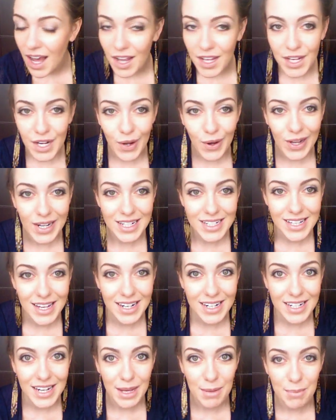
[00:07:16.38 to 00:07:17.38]
you know, on a
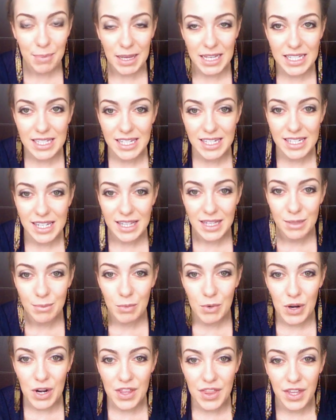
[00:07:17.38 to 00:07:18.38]
day-to-day basis, and the
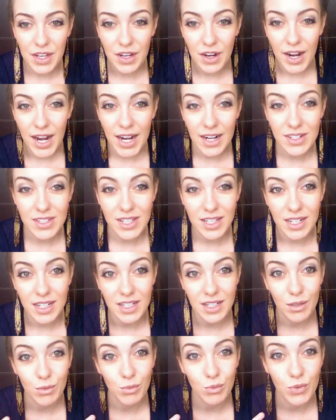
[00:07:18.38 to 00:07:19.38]
more then your hair is going
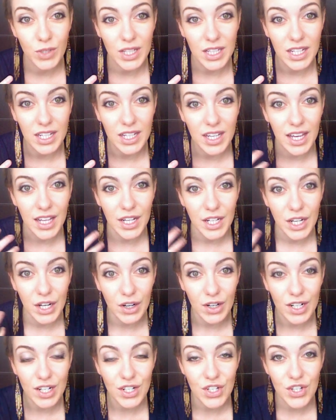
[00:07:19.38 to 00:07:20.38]
to really get
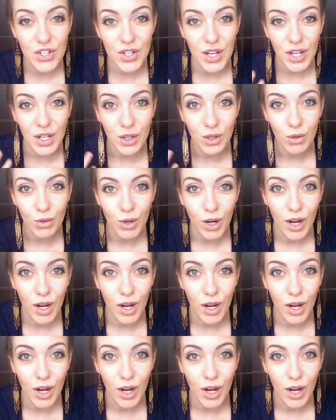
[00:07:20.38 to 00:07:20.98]
nourished and